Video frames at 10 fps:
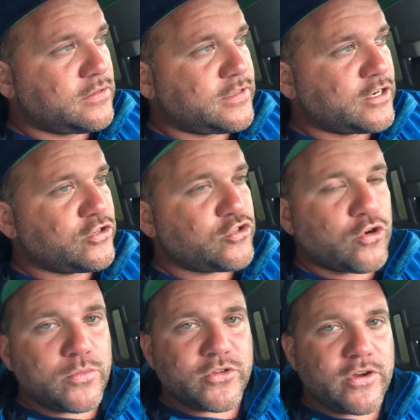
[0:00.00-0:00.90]

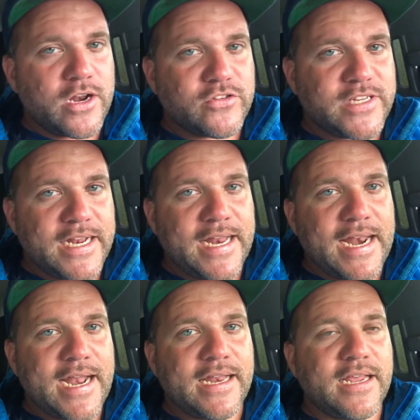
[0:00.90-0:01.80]
thunderstorms, or I don't see any
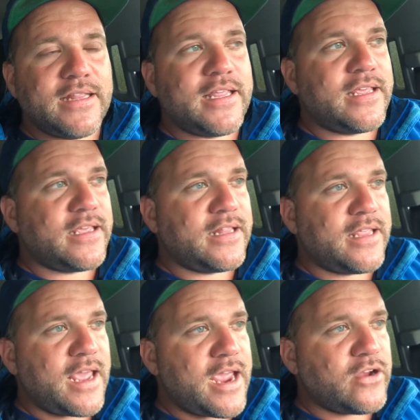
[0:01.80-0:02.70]
lightning in
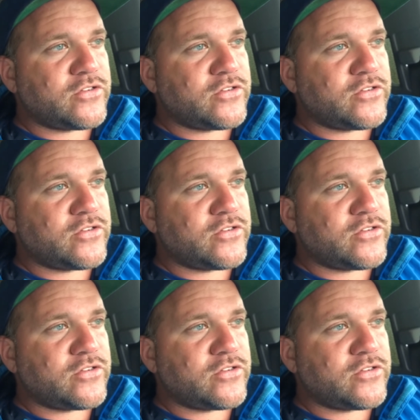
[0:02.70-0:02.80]
the air.